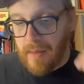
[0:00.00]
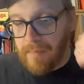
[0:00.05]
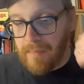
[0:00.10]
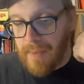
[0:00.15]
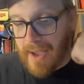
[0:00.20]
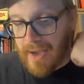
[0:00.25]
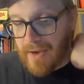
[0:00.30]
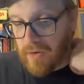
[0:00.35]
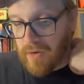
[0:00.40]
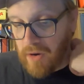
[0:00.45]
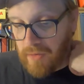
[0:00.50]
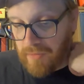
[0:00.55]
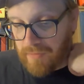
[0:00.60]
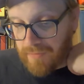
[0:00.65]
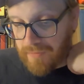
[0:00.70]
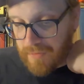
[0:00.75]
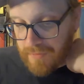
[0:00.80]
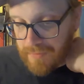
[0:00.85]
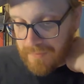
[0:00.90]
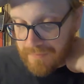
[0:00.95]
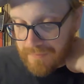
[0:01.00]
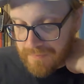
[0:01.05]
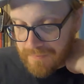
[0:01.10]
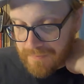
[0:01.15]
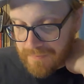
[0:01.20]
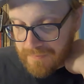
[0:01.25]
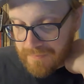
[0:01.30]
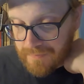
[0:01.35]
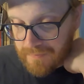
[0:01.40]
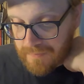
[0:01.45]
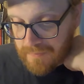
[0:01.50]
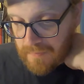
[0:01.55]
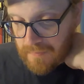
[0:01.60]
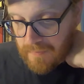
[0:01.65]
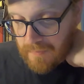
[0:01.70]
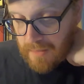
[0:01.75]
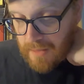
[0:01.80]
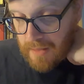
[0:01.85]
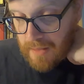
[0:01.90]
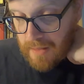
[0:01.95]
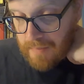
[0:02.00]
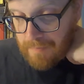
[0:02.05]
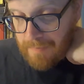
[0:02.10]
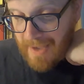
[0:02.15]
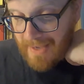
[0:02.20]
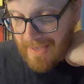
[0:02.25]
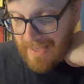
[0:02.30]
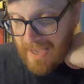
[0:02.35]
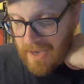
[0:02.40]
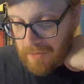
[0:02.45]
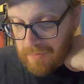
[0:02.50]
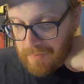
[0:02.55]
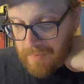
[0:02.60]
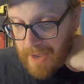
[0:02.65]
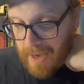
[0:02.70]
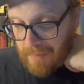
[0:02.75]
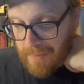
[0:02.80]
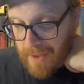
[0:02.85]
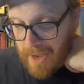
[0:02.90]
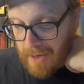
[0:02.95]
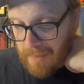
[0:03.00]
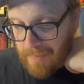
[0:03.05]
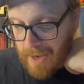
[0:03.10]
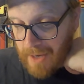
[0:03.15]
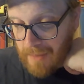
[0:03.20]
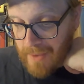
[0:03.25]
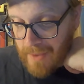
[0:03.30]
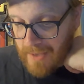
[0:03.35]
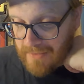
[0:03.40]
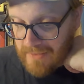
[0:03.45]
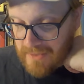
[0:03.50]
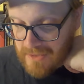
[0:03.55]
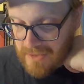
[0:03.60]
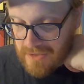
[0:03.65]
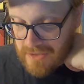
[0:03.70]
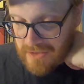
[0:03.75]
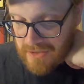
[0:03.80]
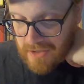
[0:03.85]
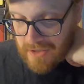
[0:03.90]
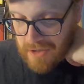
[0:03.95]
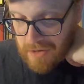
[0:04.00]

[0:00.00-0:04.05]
Back off, back out, backpack, back passage,